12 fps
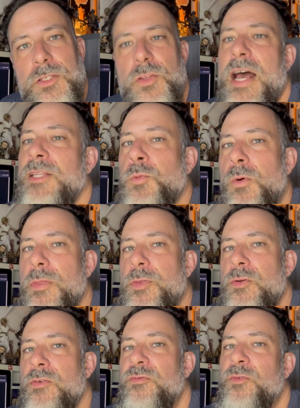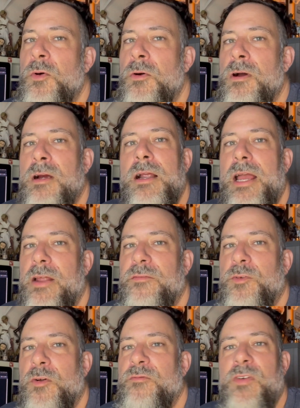So that's 1 through 4, and
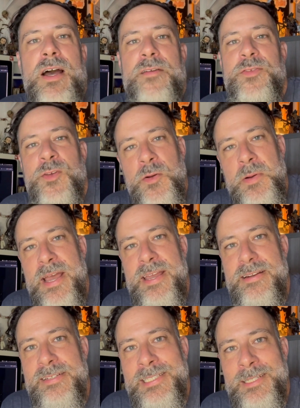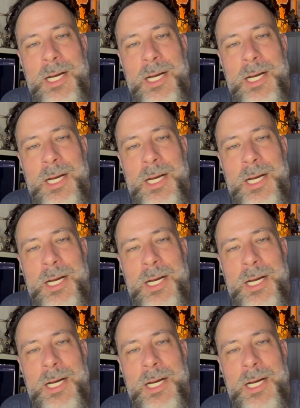for 5 through 8,